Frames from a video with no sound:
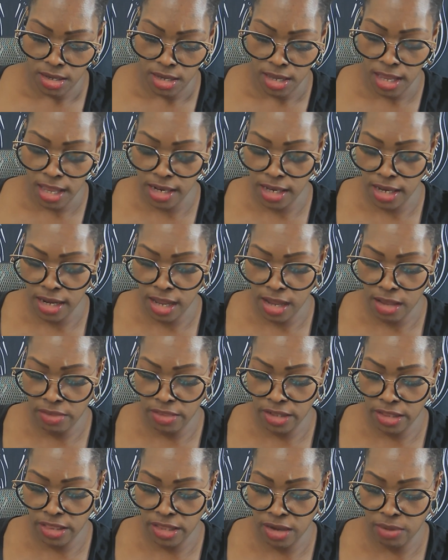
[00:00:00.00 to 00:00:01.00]
And now
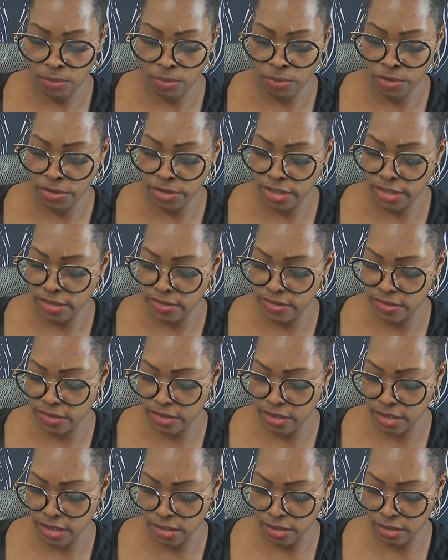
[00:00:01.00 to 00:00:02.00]
that that work is
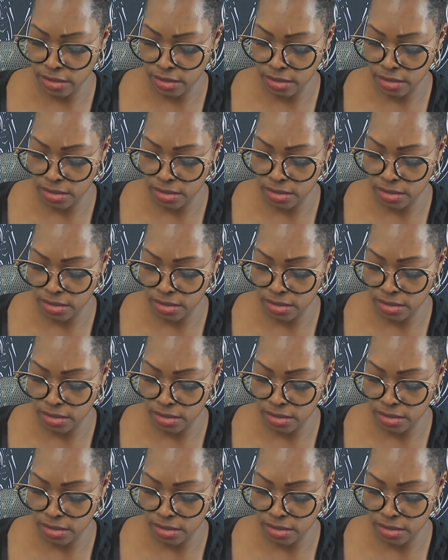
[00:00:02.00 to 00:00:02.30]
done,